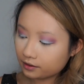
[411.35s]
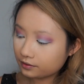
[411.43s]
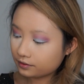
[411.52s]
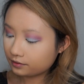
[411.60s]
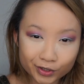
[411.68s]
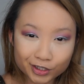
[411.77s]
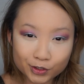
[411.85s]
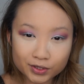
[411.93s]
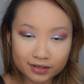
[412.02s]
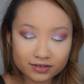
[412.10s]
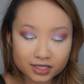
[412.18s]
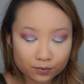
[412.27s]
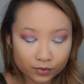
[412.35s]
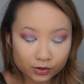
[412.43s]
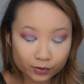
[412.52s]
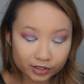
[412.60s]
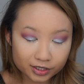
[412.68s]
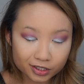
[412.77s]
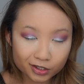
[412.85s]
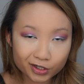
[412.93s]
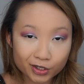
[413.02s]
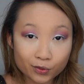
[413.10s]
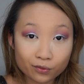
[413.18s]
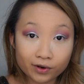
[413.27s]
With the 217 brush, we're just going to
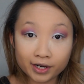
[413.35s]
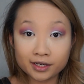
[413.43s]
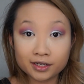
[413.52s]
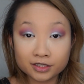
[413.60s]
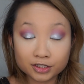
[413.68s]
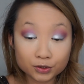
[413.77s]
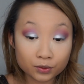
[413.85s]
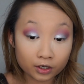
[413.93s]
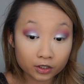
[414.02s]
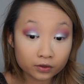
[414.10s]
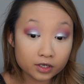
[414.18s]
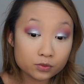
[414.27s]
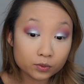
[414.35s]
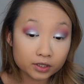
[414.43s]
go right into our crease.